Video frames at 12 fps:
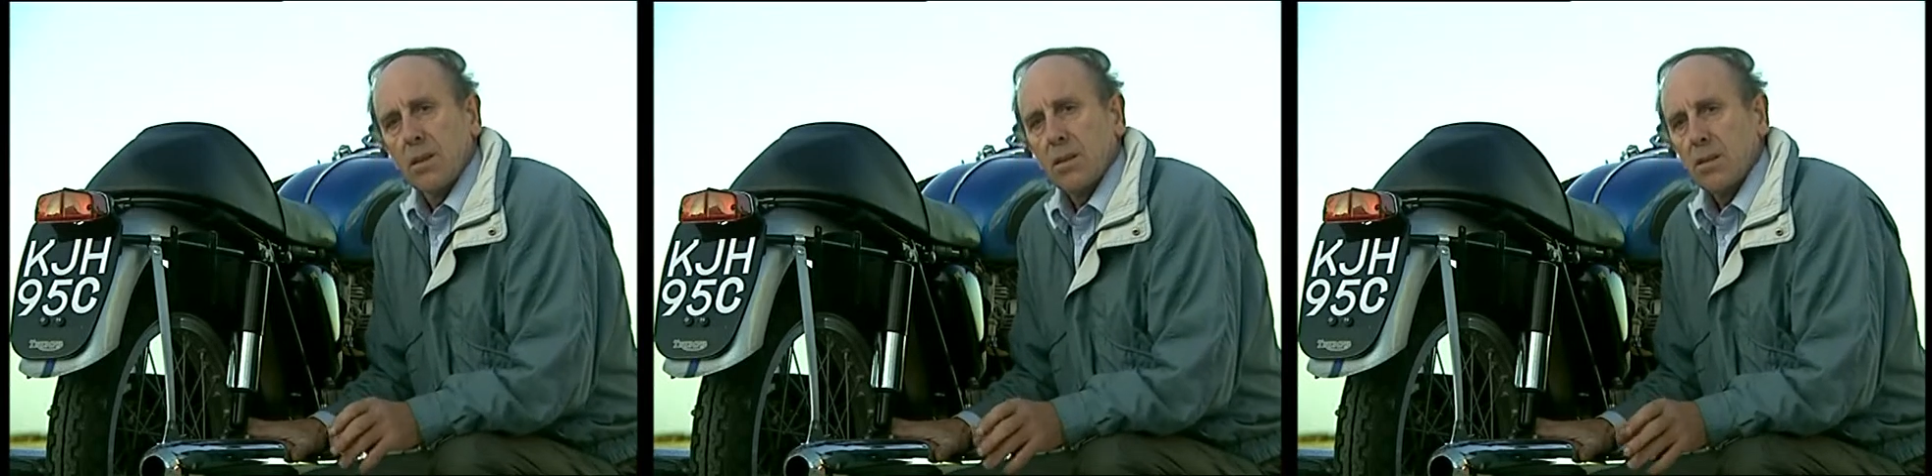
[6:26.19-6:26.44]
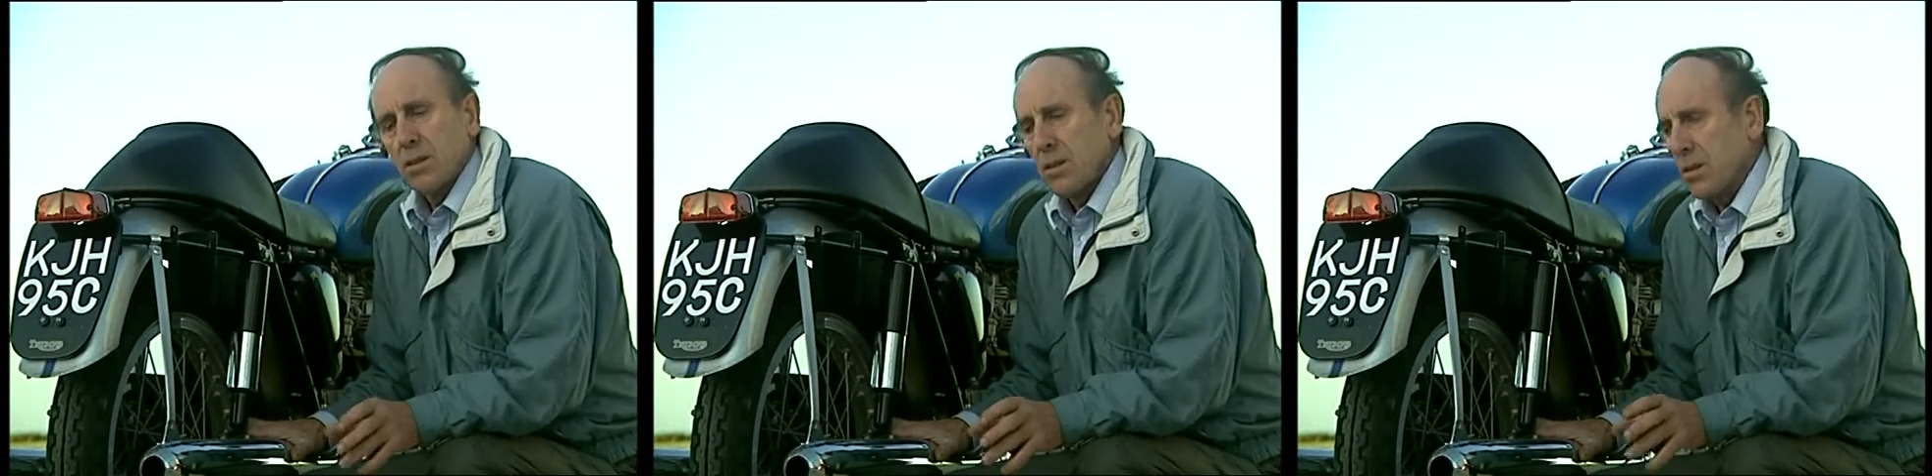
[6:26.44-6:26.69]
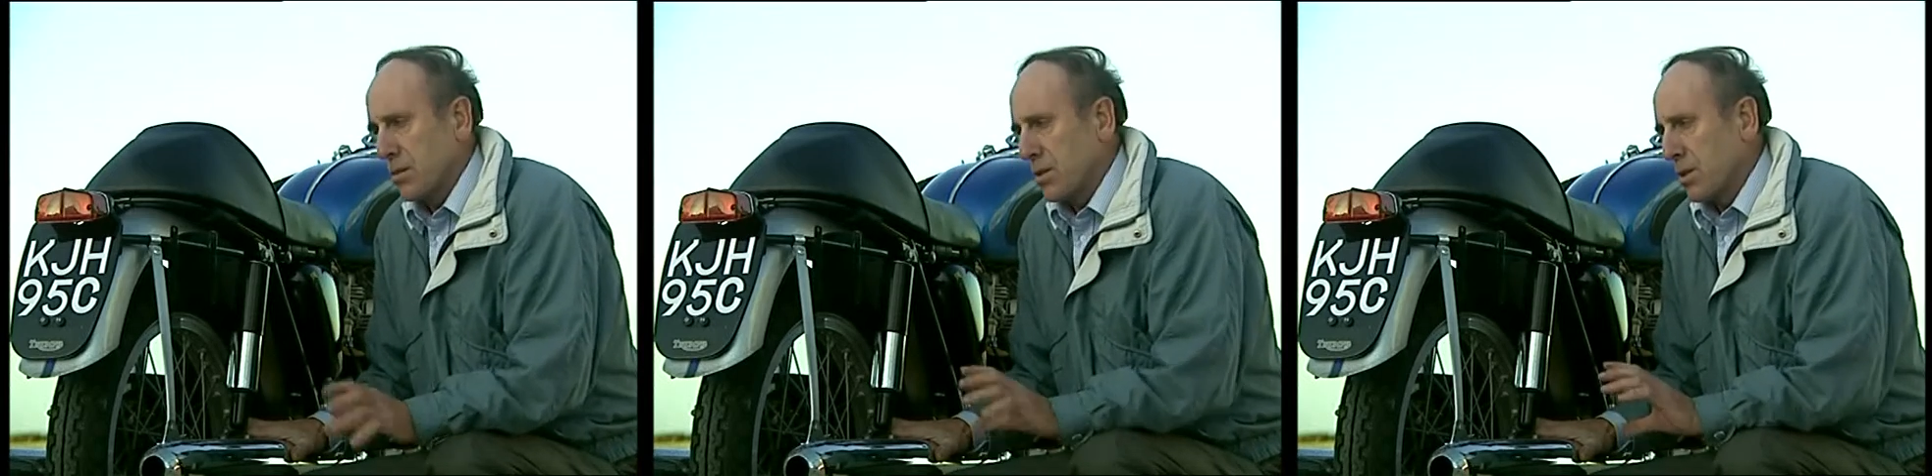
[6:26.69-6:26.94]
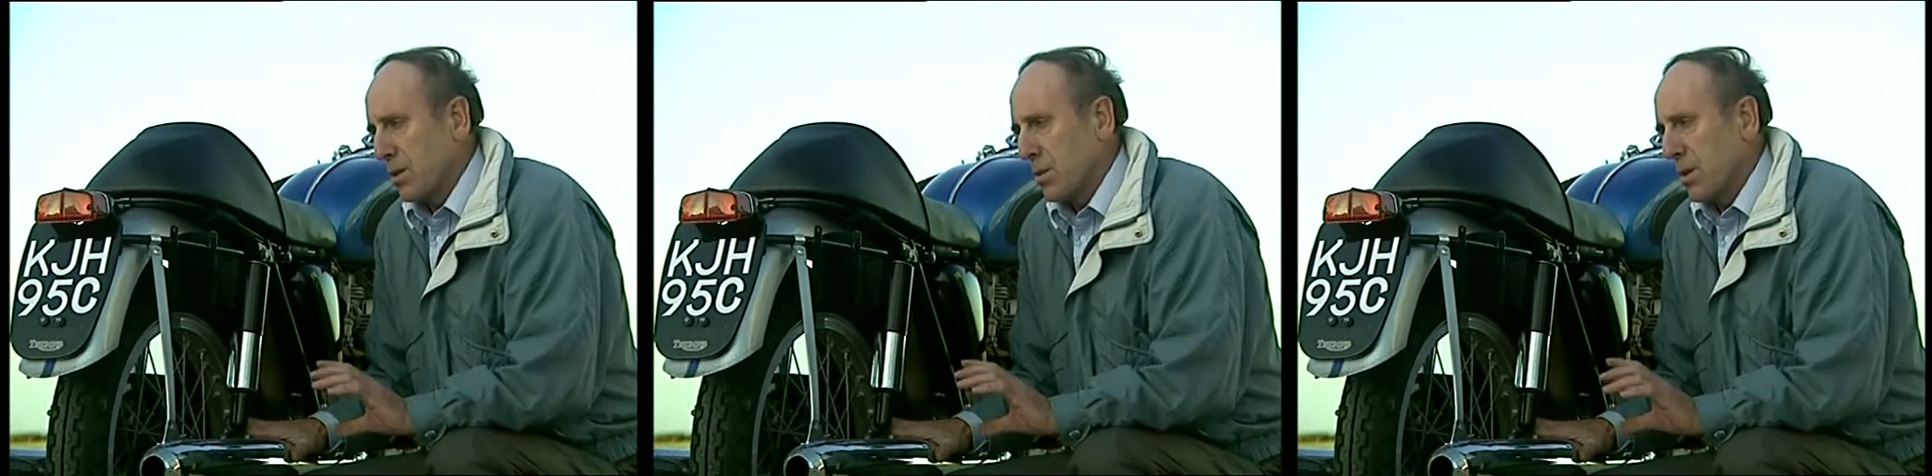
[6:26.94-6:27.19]
think the
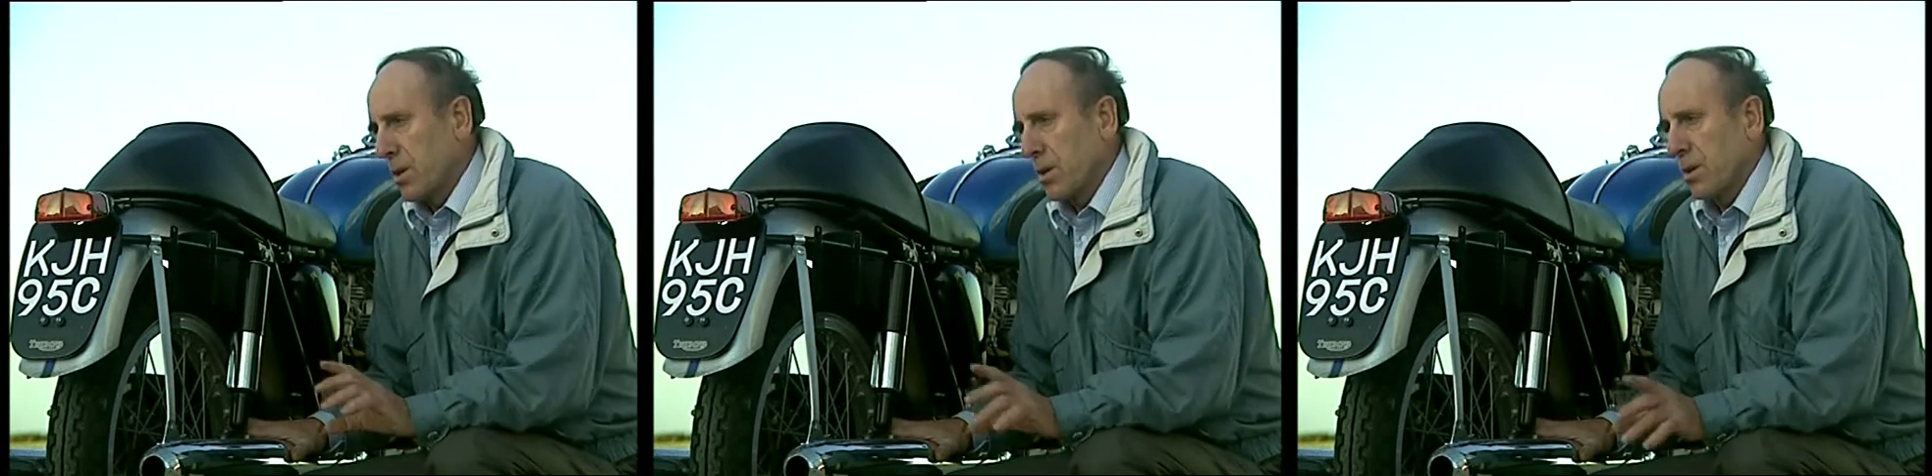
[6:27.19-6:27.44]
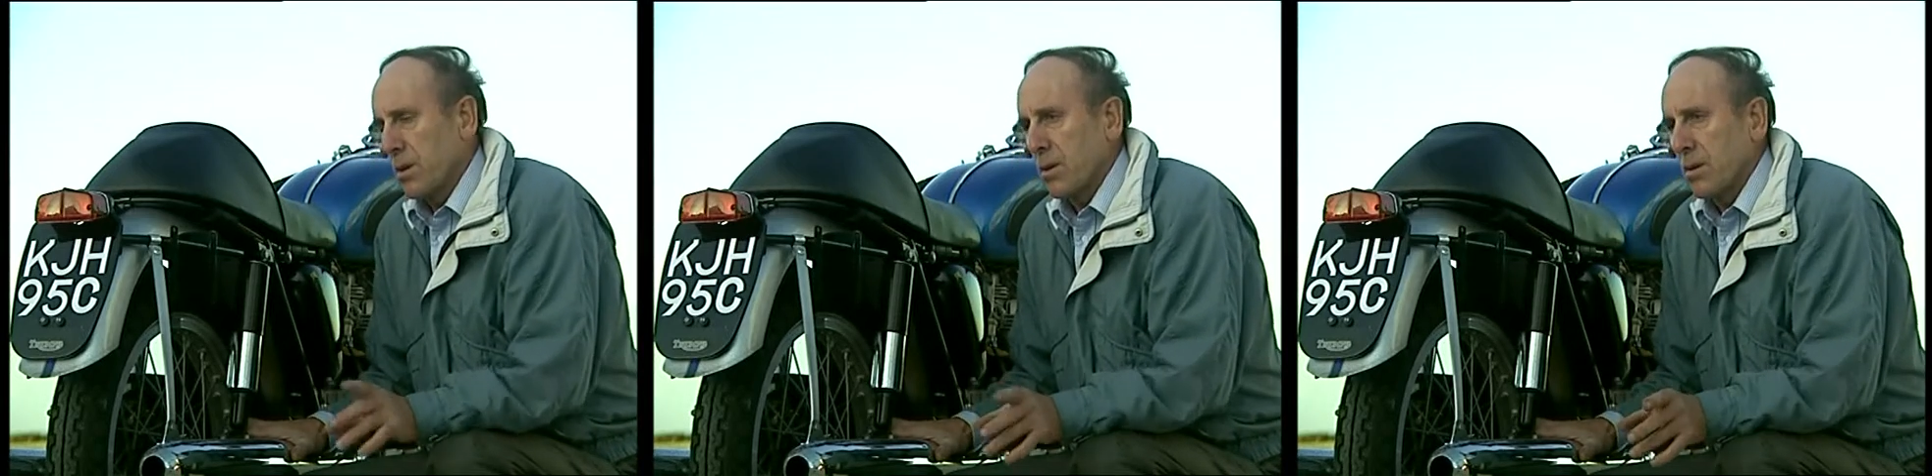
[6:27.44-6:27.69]
difference between